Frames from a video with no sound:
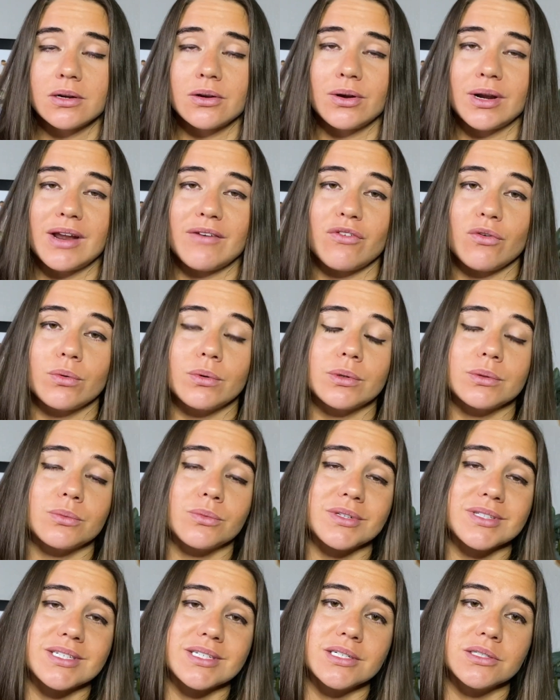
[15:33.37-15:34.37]
Not everyone
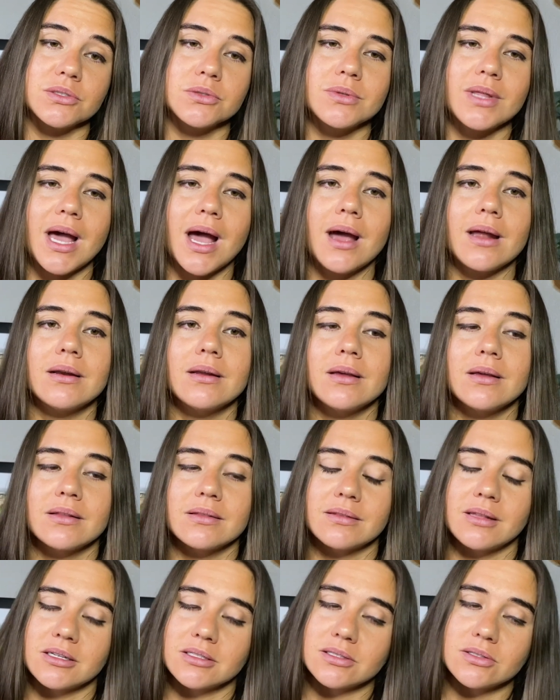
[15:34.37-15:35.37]
wants to do that.
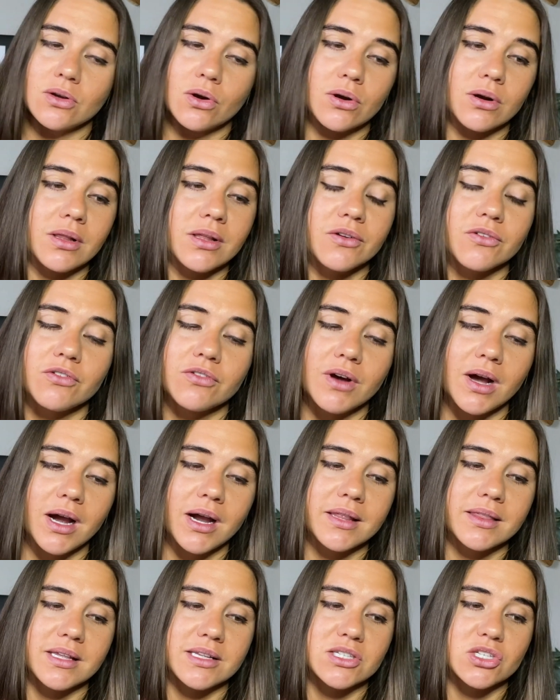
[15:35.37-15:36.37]
That's totally
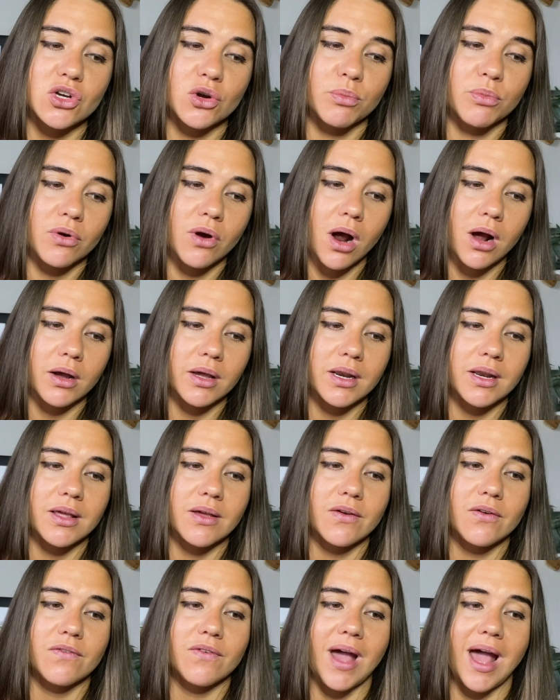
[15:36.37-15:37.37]
fine. That's your
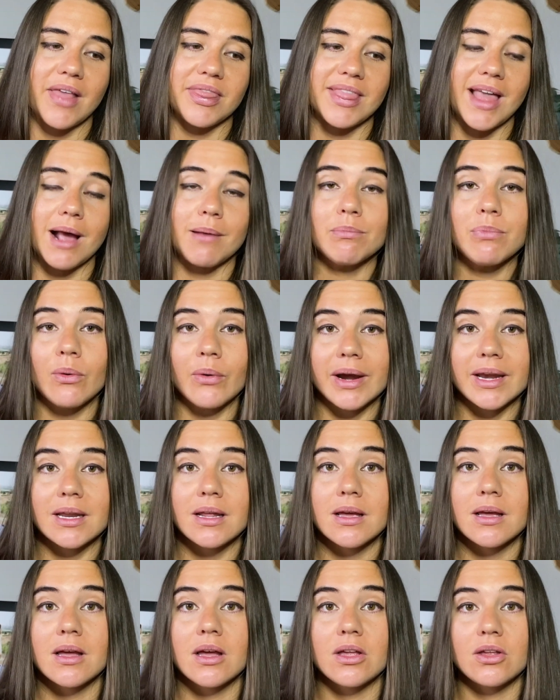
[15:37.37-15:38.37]
prerogative. At that point,
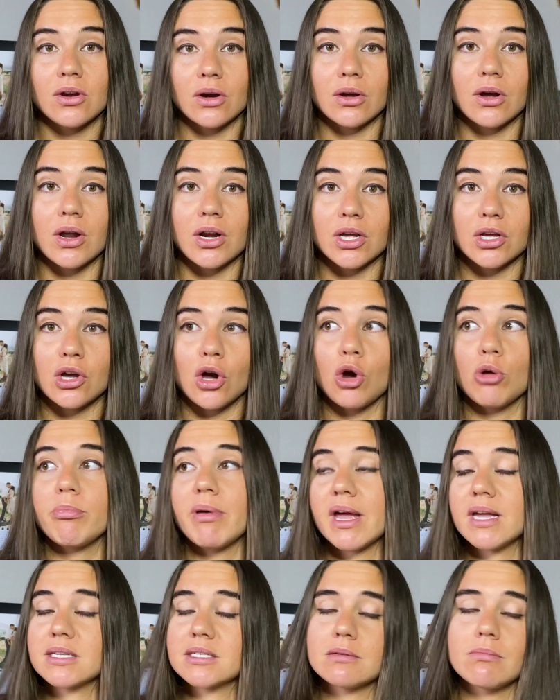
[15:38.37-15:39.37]
you're going to go
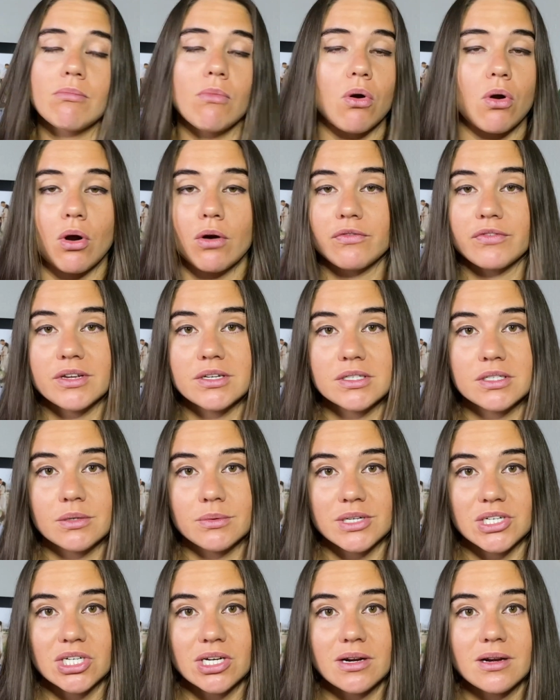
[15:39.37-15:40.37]
based more off
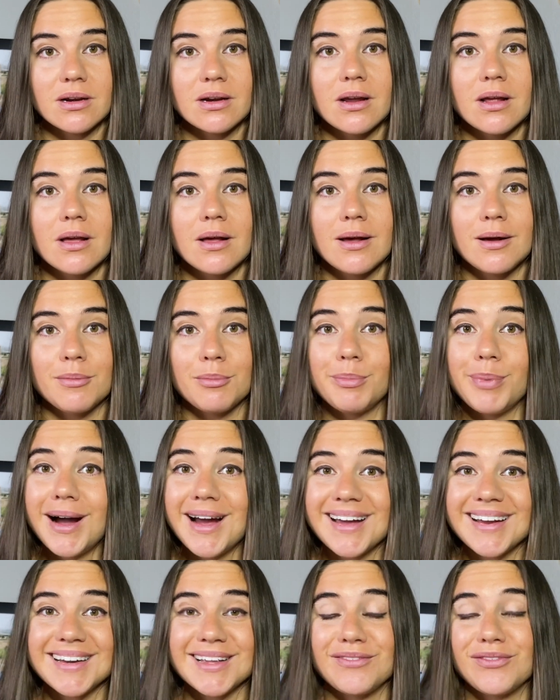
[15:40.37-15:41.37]
intuition.
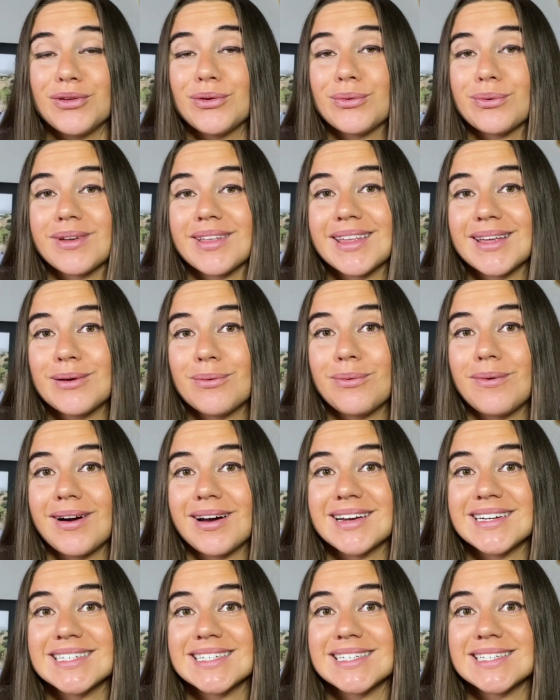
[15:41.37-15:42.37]
But if you really
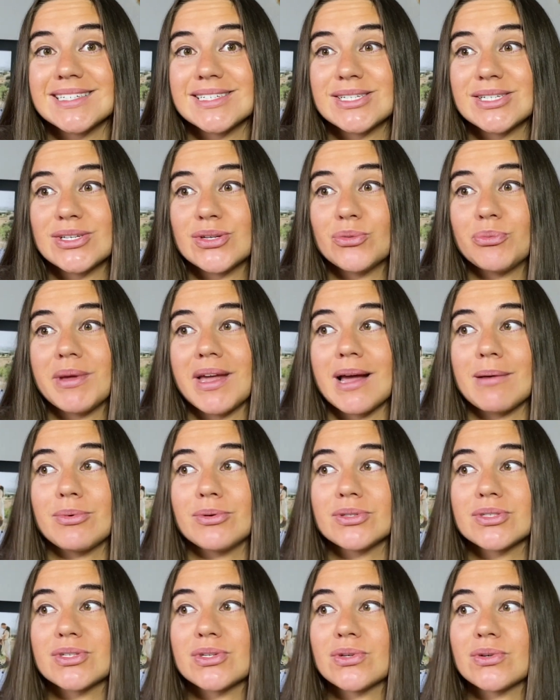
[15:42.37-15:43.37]
want to be
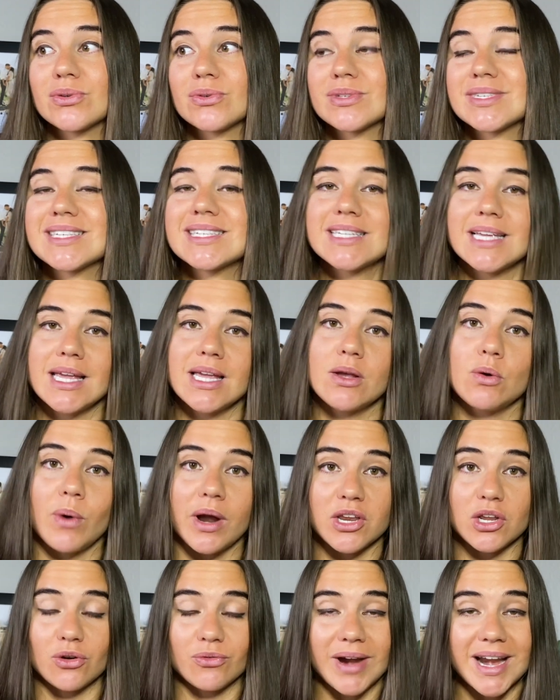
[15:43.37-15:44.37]
able to see
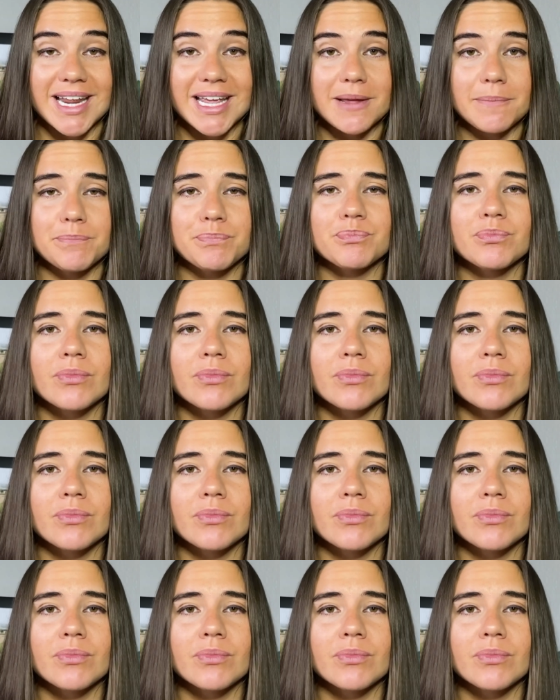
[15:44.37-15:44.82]
when you're ready,